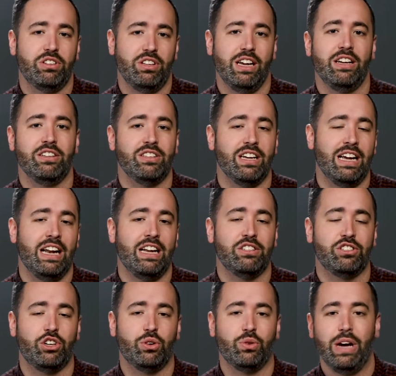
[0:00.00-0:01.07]
things and
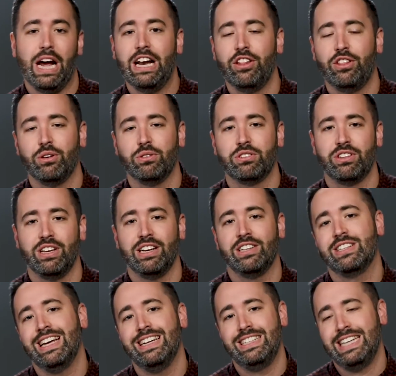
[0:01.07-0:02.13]
has created those
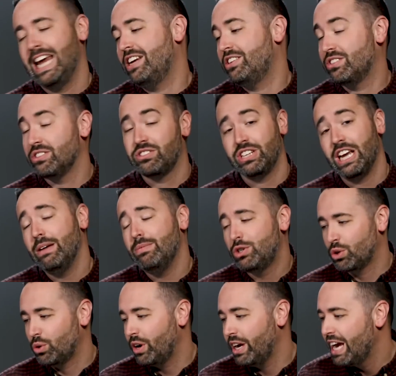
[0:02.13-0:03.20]
things and takes the same
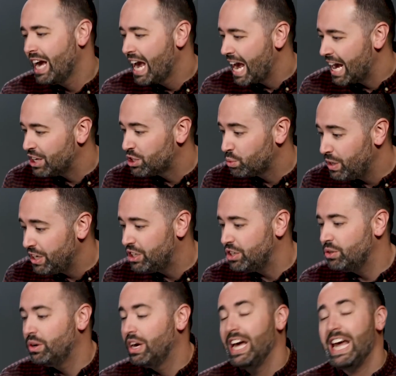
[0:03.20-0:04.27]
joy as we do